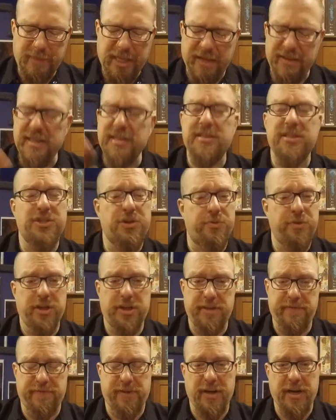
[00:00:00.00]
This is a
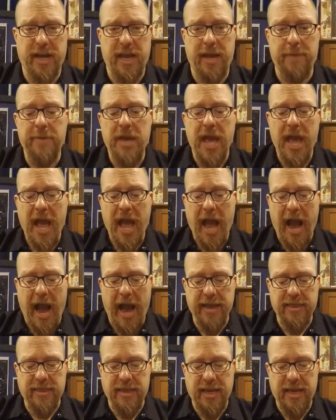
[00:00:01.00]
really fun game.
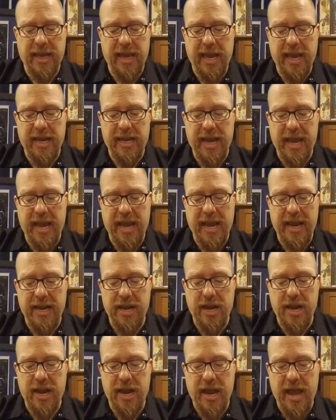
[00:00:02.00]
I think it it